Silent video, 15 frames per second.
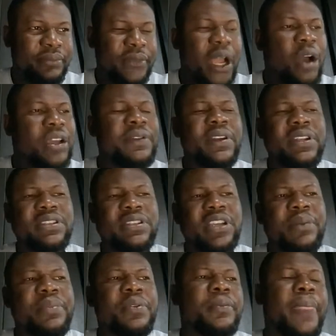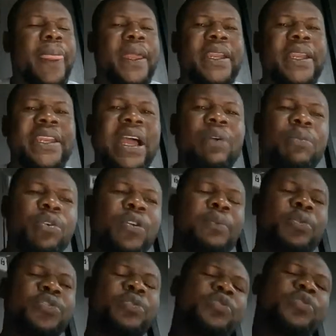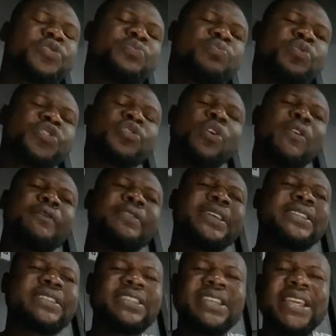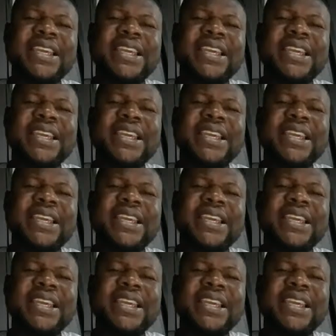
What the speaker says: I'll give you an example. Now, one of most of these